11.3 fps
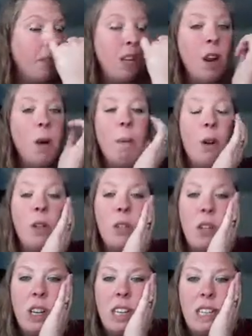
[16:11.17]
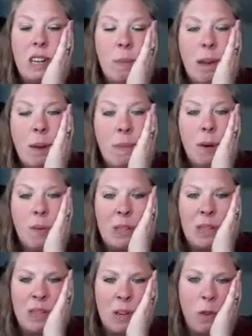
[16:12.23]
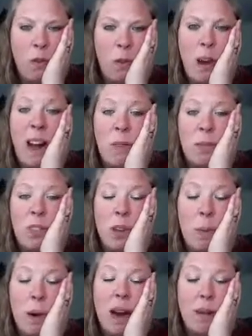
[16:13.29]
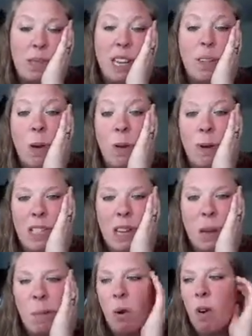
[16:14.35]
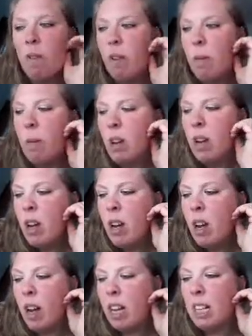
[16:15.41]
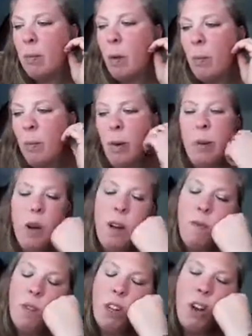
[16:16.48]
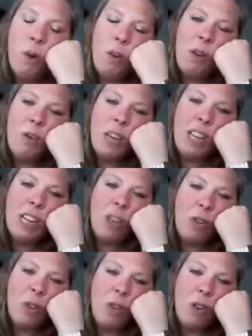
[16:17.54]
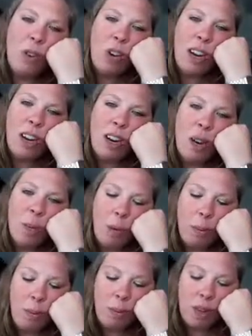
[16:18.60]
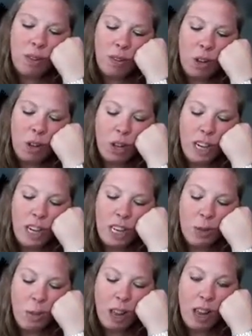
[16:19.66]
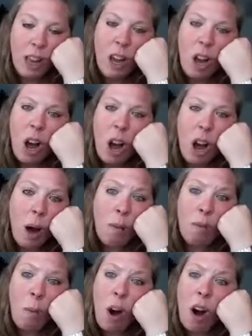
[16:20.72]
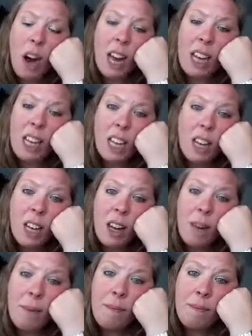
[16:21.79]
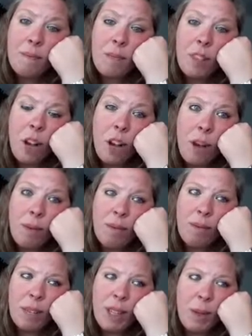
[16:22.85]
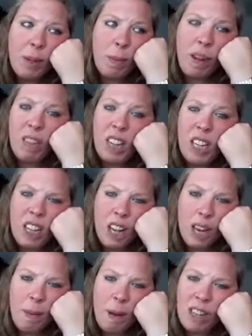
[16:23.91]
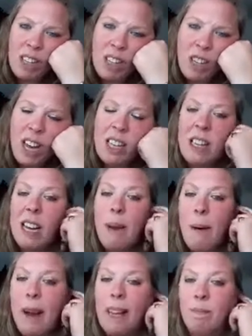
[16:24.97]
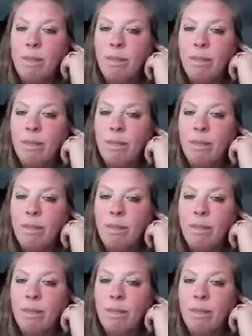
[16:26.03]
many boats and stuff around, so perhaps that's why we're seeing more of them. Because no one's really sure, and I know people are sort of into it, of why there was a bit of a decline in basking sharks anyway.